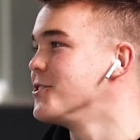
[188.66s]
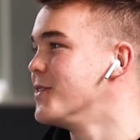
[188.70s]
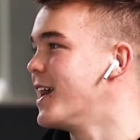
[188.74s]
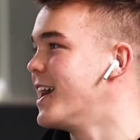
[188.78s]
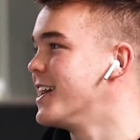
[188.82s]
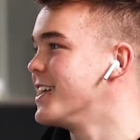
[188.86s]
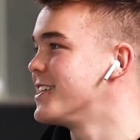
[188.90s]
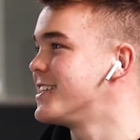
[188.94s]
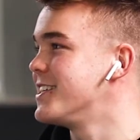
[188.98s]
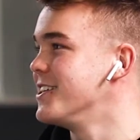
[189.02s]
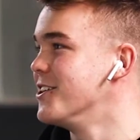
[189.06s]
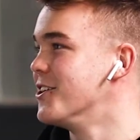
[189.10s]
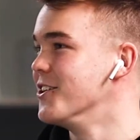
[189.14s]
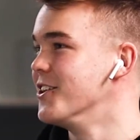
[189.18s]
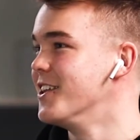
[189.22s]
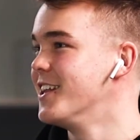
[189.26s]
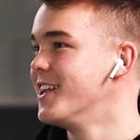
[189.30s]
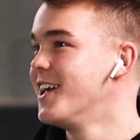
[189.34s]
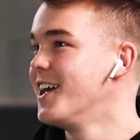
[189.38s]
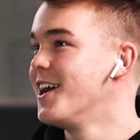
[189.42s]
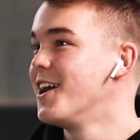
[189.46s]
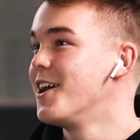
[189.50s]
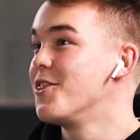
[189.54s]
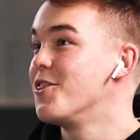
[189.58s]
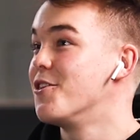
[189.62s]
it actually on
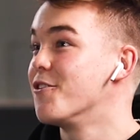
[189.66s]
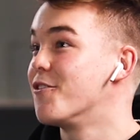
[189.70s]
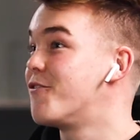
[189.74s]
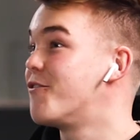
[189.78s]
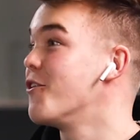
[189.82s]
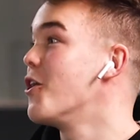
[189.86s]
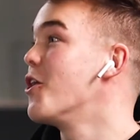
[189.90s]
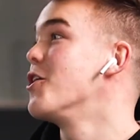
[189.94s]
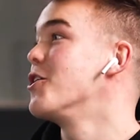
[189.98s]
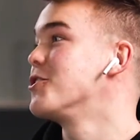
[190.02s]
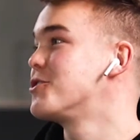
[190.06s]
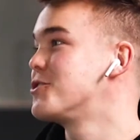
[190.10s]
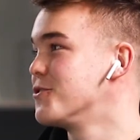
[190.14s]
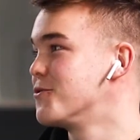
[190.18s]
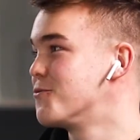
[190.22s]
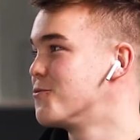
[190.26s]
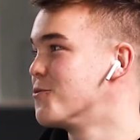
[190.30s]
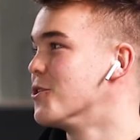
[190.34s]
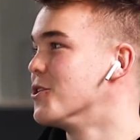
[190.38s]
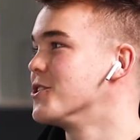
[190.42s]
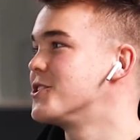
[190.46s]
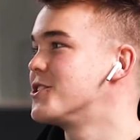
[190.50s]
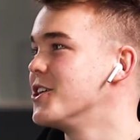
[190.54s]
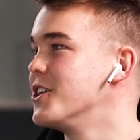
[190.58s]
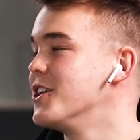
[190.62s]
the first of
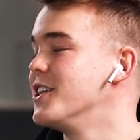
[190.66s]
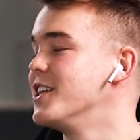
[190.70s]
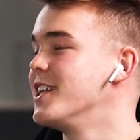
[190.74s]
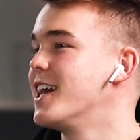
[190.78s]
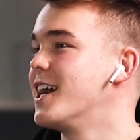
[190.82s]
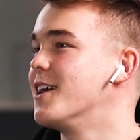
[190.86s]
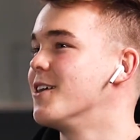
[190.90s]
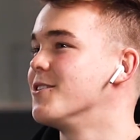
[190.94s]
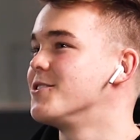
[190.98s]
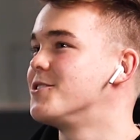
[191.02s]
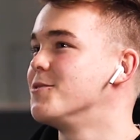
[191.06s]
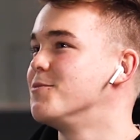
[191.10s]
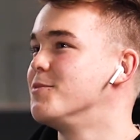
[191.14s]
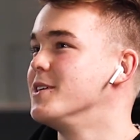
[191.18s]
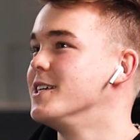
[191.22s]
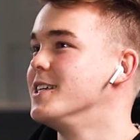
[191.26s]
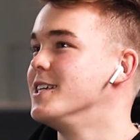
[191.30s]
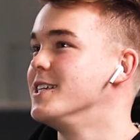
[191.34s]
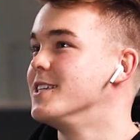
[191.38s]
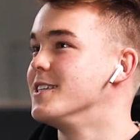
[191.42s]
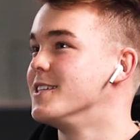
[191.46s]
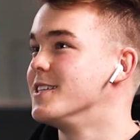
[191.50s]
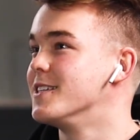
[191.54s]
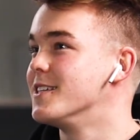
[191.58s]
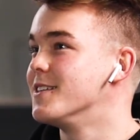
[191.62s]
what turned out to
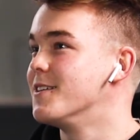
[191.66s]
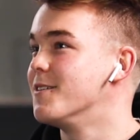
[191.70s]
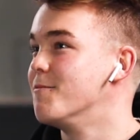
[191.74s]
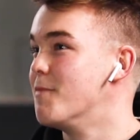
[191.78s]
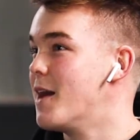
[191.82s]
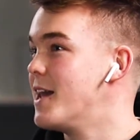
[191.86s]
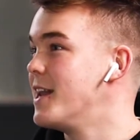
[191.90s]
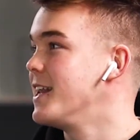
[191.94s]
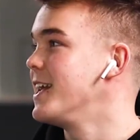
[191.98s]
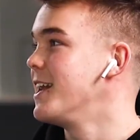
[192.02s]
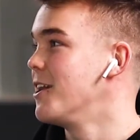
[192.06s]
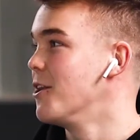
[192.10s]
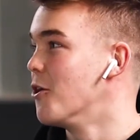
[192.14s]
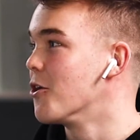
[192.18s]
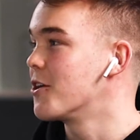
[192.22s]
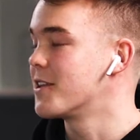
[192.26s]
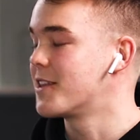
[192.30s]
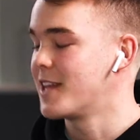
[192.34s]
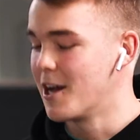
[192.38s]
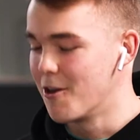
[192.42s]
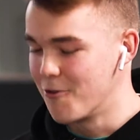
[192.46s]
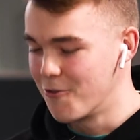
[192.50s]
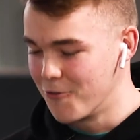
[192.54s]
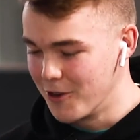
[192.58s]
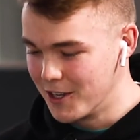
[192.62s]
be many
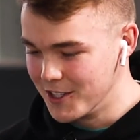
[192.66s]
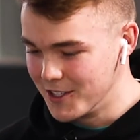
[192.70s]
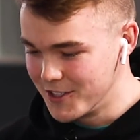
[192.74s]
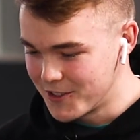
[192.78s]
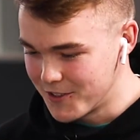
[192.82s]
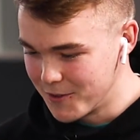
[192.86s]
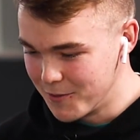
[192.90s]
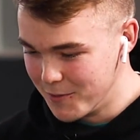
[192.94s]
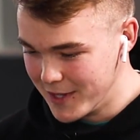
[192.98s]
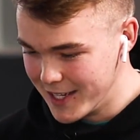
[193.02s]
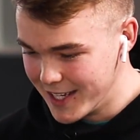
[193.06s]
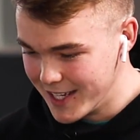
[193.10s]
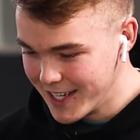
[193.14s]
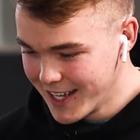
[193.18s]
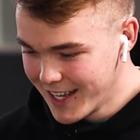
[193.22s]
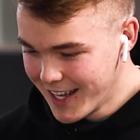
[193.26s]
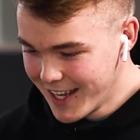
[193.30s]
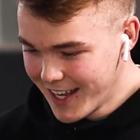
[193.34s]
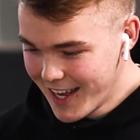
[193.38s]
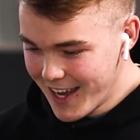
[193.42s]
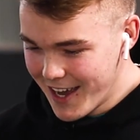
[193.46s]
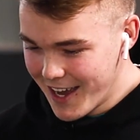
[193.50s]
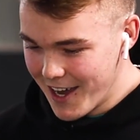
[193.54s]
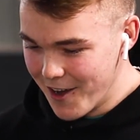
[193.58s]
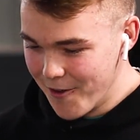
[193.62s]
lockdown runs for me.
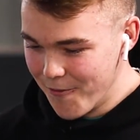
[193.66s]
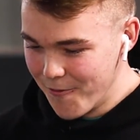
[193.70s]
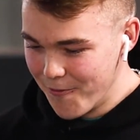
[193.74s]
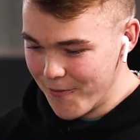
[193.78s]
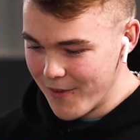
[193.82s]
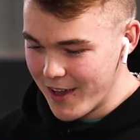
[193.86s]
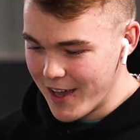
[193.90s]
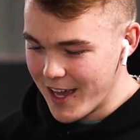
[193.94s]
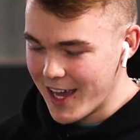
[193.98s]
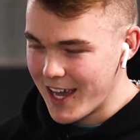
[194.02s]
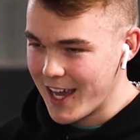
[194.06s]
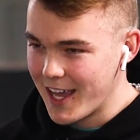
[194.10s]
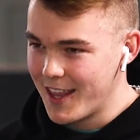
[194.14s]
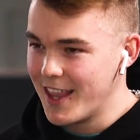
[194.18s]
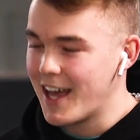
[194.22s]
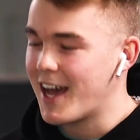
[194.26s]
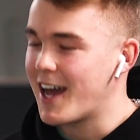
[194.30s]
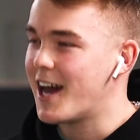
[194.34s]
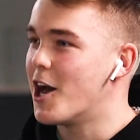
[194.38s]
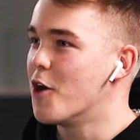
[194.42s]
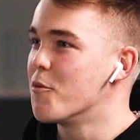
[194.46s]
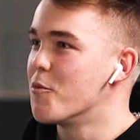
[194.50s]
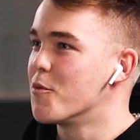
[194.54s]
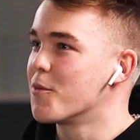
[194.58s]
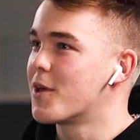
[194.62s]
And that
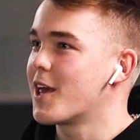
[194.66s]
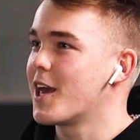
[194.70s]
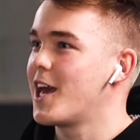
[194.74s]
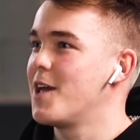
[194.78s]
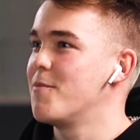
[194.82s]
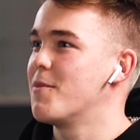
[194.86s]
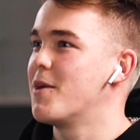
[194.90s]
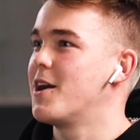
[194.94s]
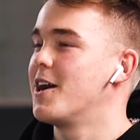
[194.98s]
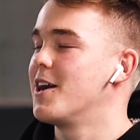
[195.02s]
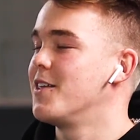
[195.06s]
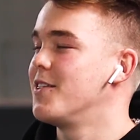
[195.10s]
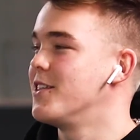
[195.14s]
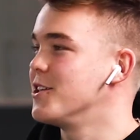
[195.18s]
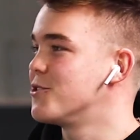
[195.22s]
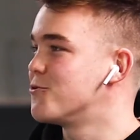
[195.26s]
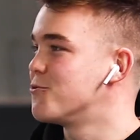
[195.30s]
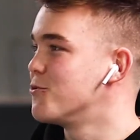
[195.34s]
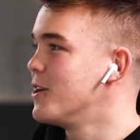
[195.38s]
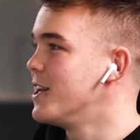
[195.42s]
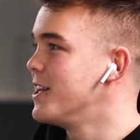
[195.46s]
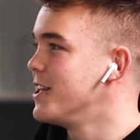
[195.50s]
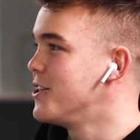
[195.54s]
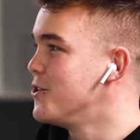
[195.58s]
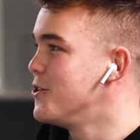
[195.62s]
album came out at this
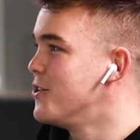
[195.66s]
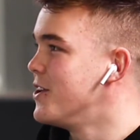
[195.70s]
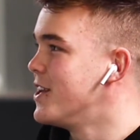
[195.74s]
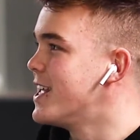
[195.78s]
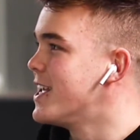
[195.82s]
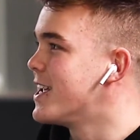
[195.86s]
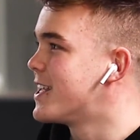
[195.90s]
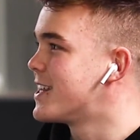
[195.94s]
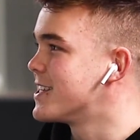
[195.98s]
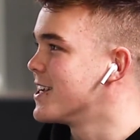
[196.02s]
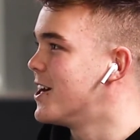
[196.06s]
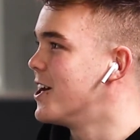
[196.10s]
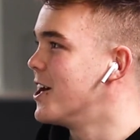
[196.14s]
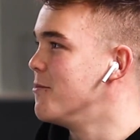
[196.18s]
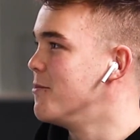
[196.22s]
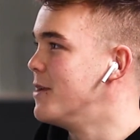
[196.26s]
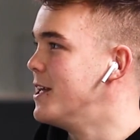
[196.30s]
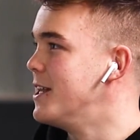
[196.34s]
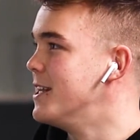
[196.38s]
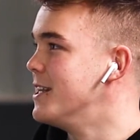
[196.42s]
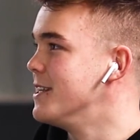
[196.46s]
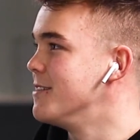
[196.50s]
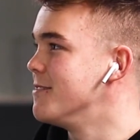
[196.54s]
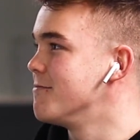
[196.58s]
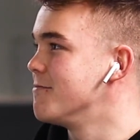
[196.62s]
really unique time
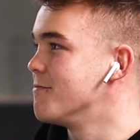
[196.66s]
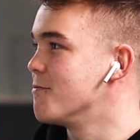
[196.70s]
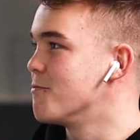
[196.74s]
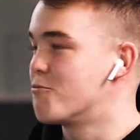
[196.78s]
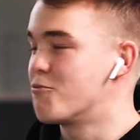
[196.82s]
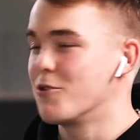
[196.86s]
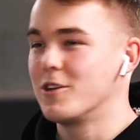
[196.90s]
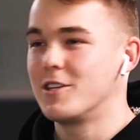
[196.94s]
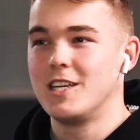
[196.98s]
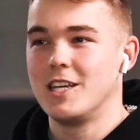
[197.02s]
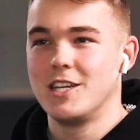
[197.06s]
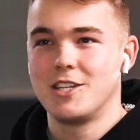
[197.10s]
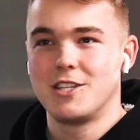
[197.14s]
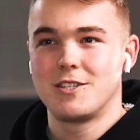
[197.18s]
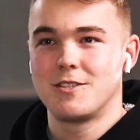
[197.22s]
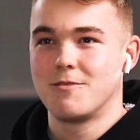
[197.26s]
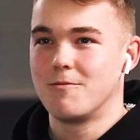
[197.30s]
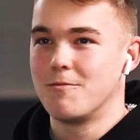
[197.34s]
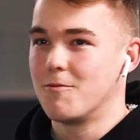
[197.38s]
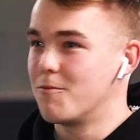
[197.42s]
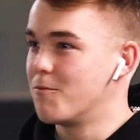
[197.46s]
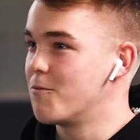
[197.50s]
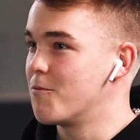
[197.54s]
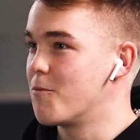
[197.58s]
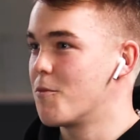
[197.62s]
in British
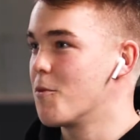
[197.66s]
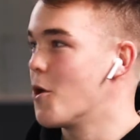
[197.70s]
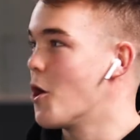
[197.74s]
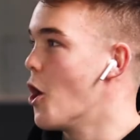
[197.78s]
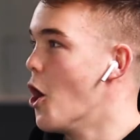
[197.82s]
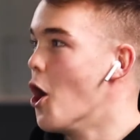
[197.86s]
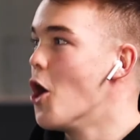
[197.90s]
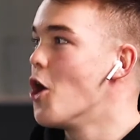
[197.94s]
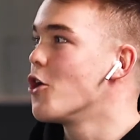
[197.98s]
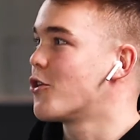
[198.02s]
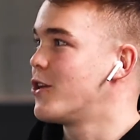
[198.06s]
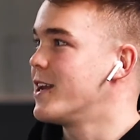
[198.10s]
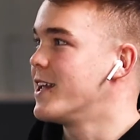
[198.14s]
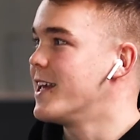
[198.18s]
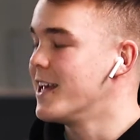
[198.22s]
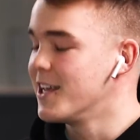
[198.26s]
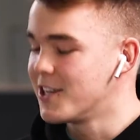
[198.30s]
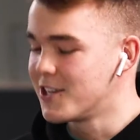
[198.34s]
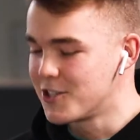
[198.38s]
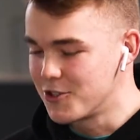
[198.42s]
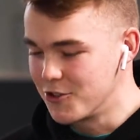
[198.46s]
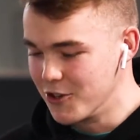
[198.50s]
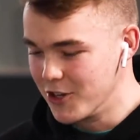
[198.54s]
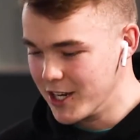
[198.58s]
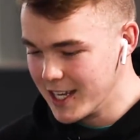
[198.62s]
earthly
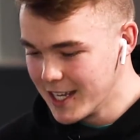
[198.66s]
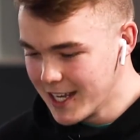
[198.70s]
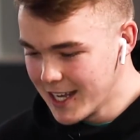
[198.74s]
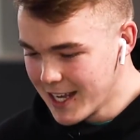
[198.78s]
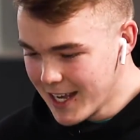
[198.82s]
history.